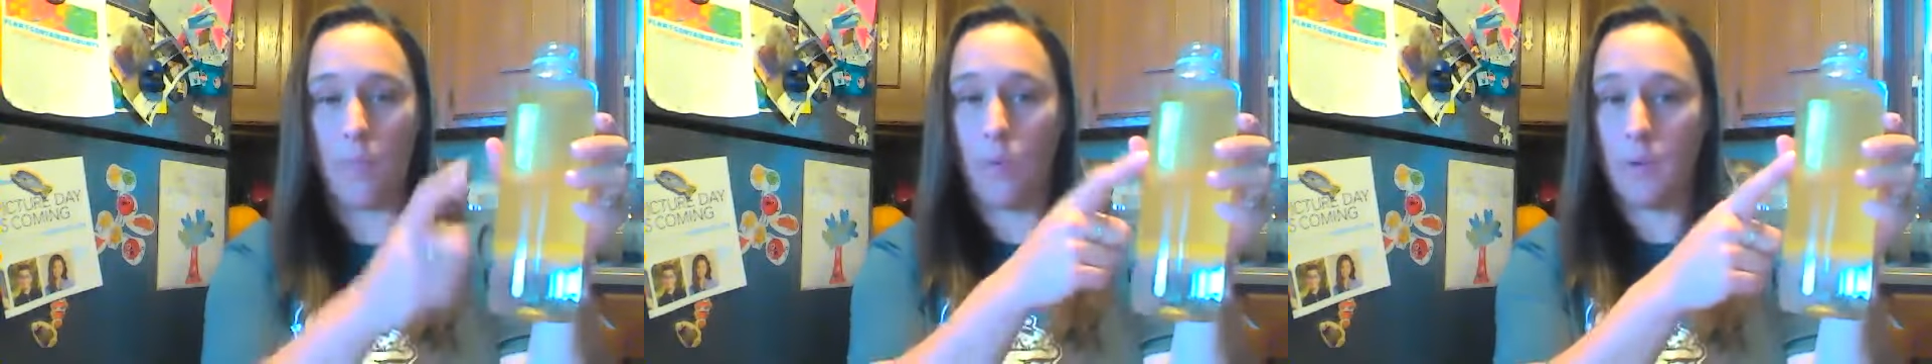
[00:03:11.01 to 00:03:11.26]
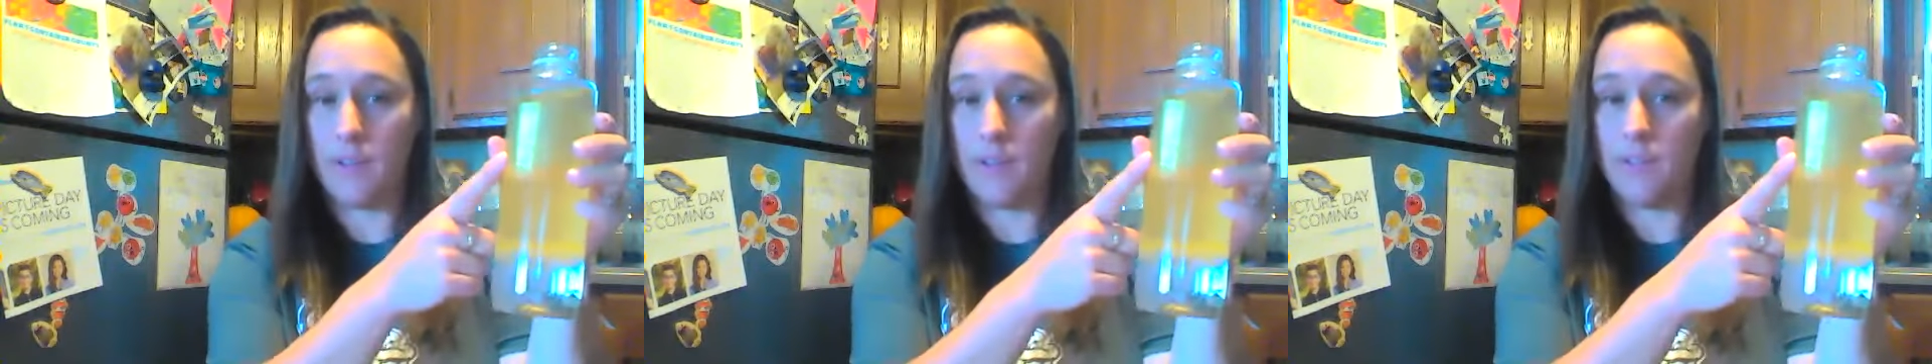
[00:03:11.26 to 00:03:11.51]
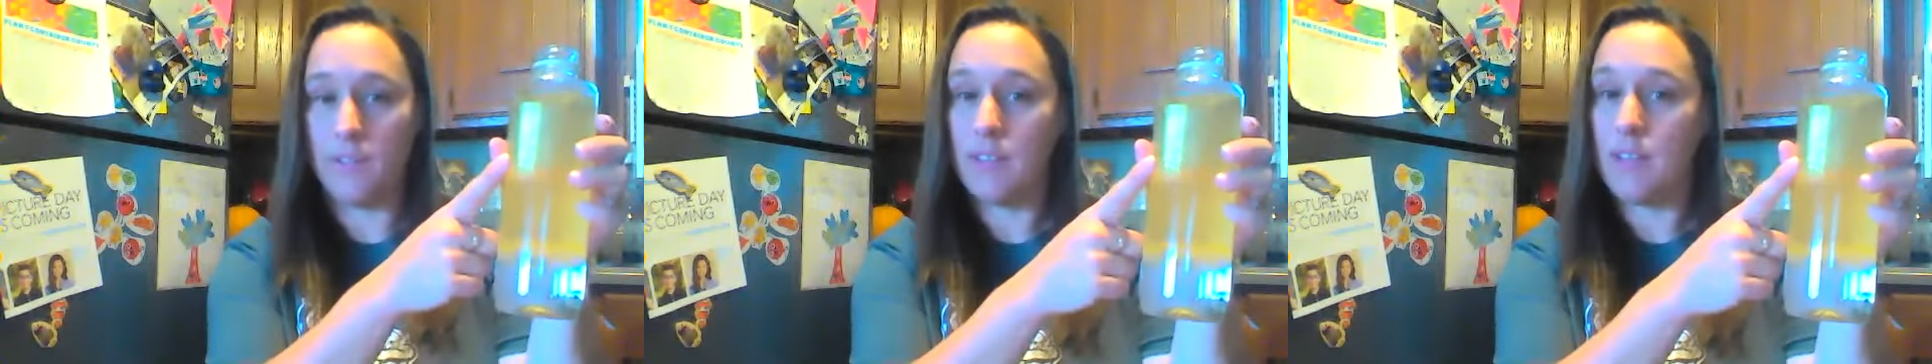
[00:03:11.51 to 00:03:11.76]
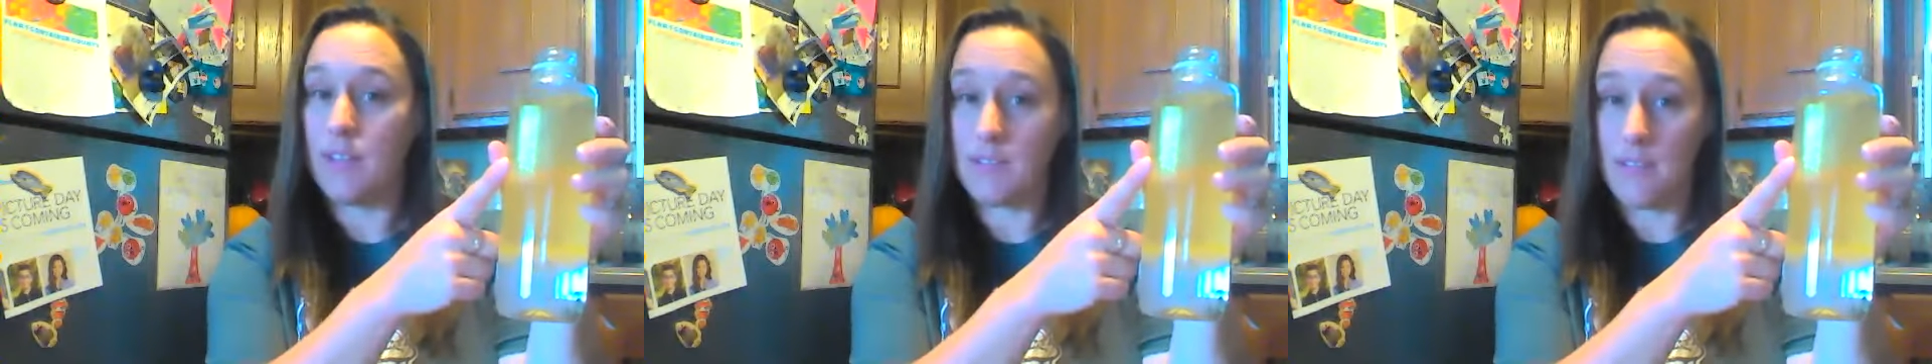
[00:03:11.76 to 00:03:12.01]
Oil
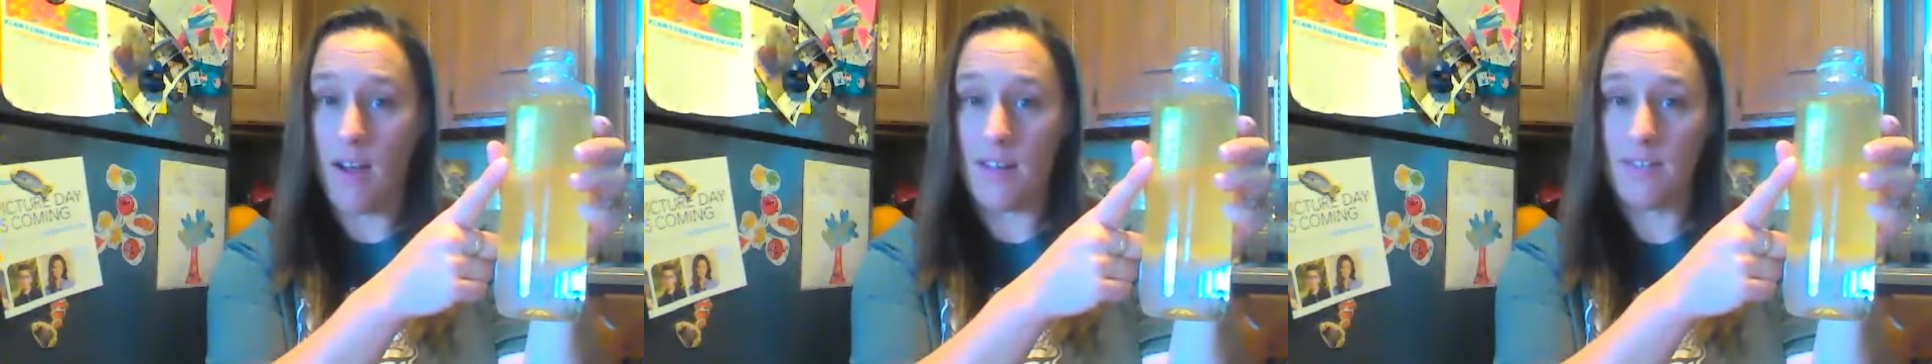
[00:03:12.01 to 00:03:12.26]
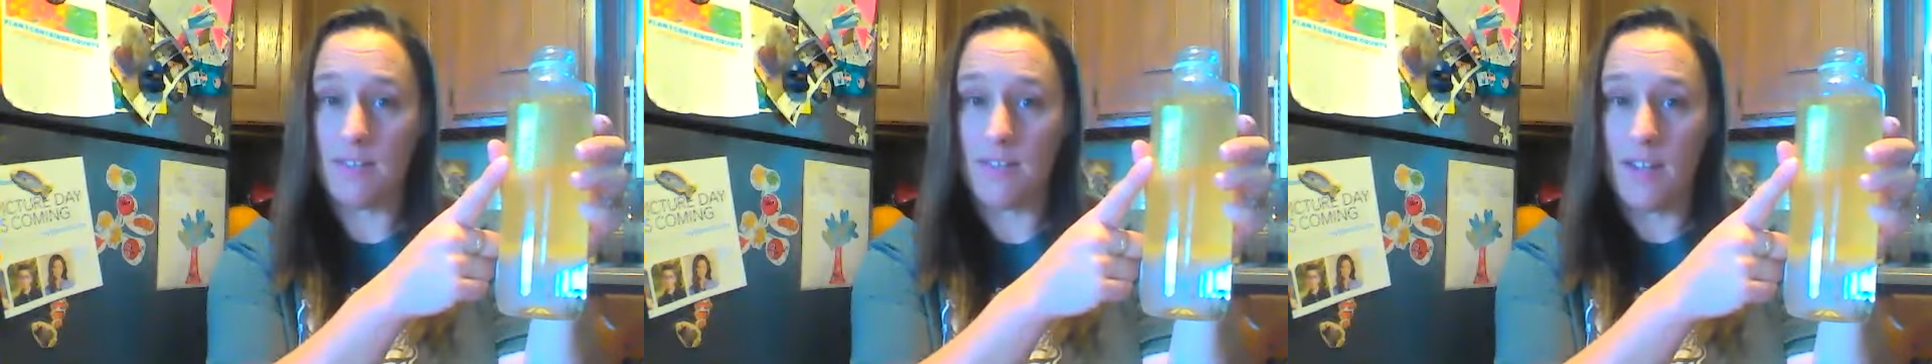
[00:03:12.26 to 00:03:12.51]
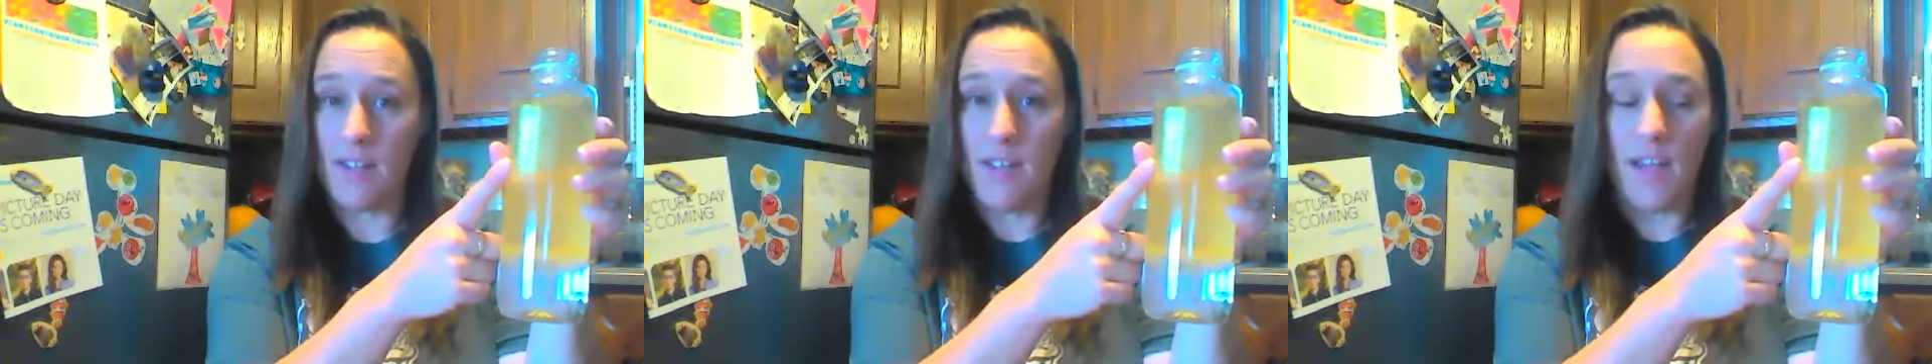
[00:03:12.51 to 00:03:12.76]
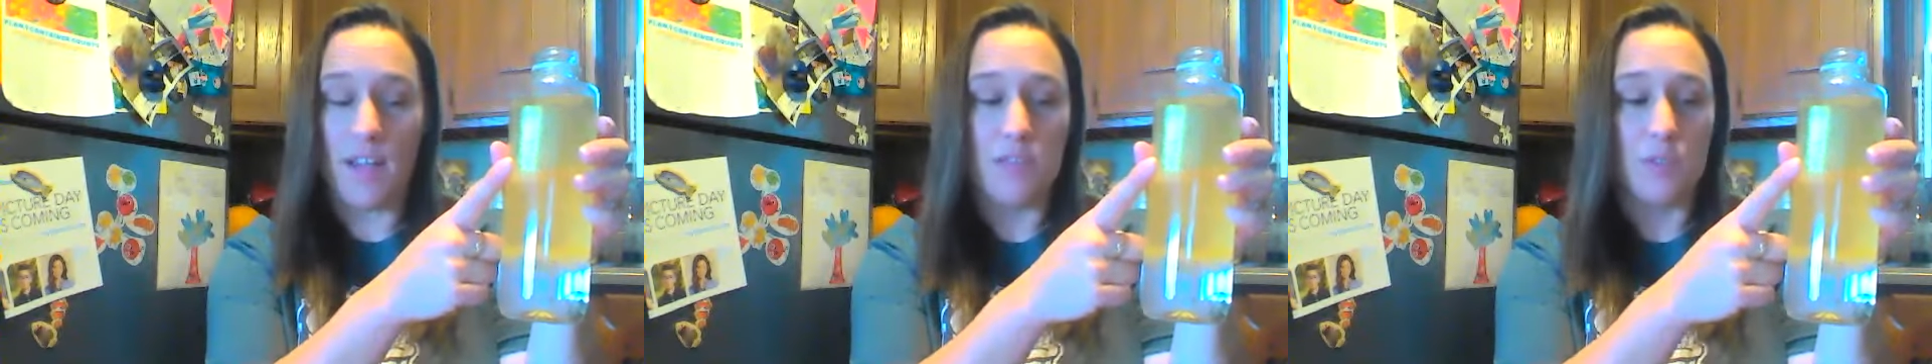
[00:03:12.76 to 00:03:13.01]
is not.
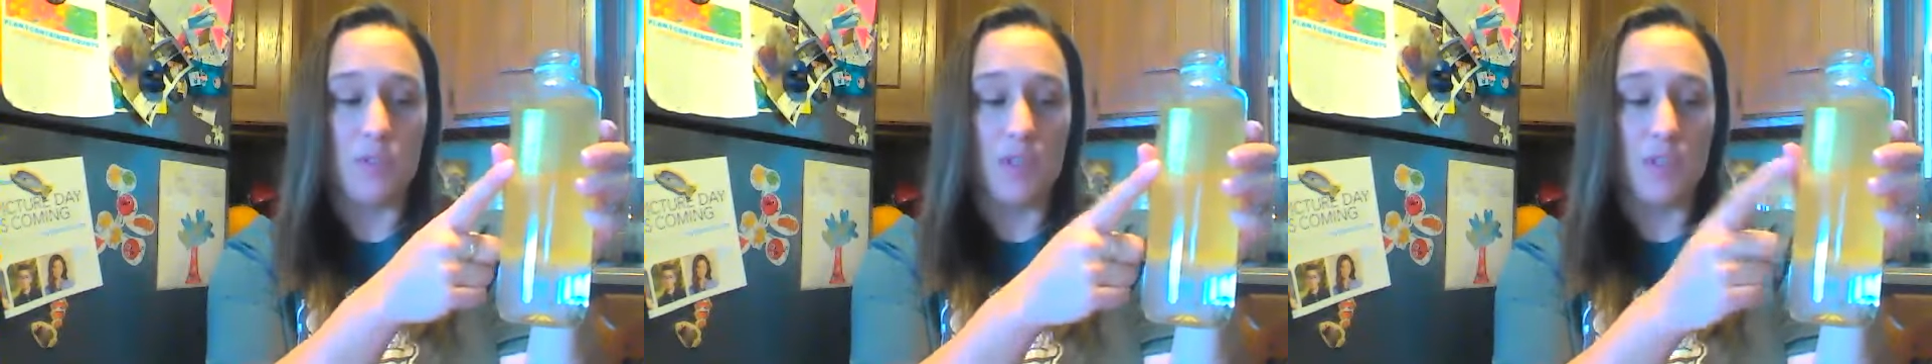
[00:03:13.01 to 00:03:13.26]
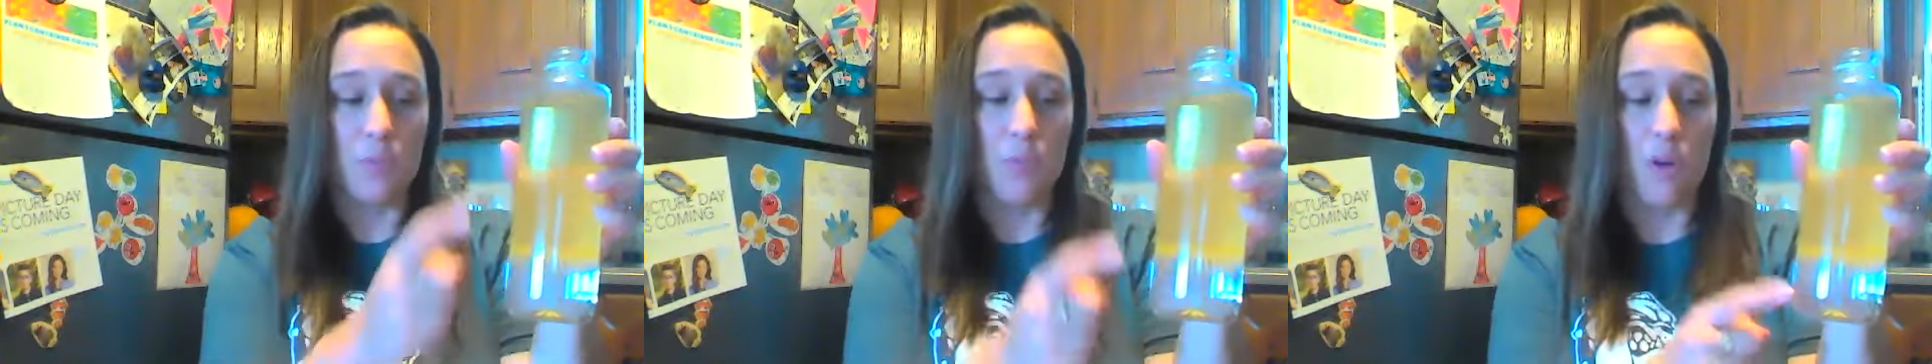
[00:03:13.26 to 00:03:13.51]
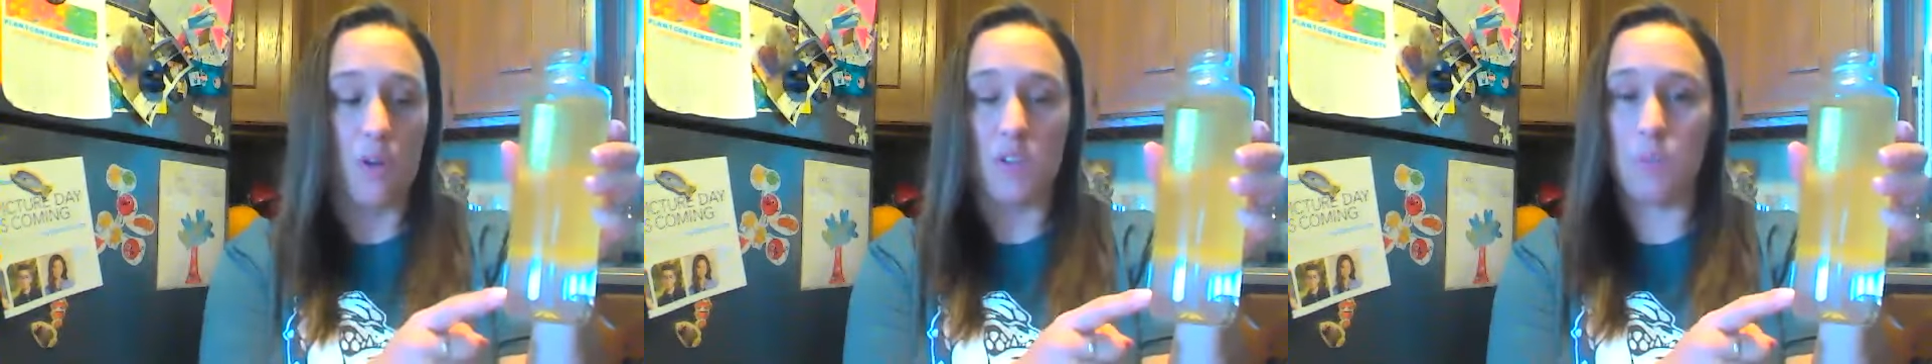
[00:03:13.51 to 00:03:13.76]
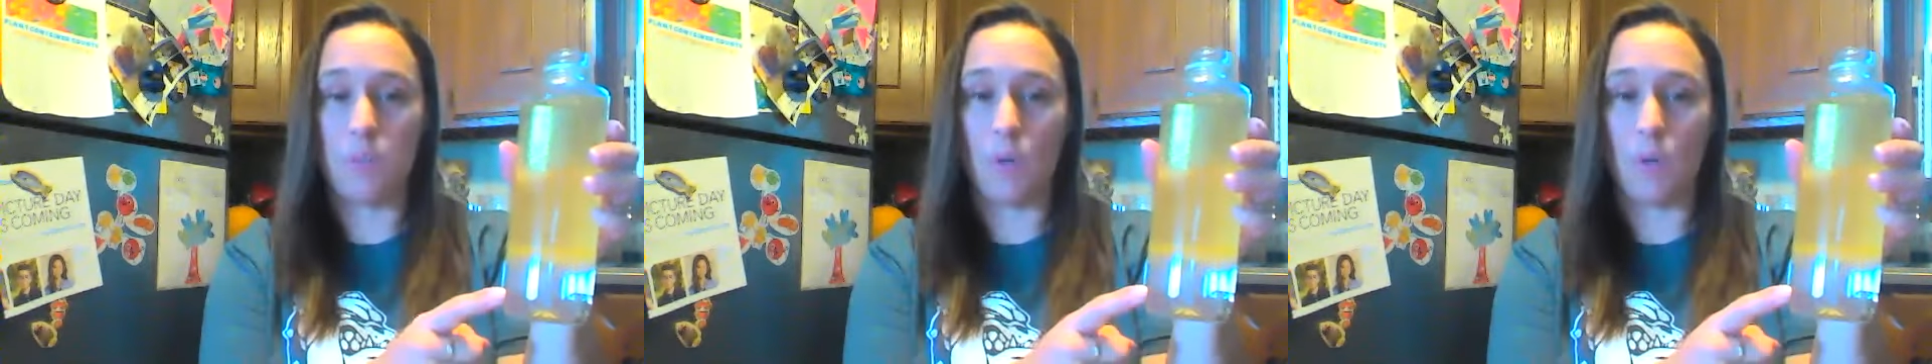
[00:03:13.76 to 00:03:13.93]
And so since water is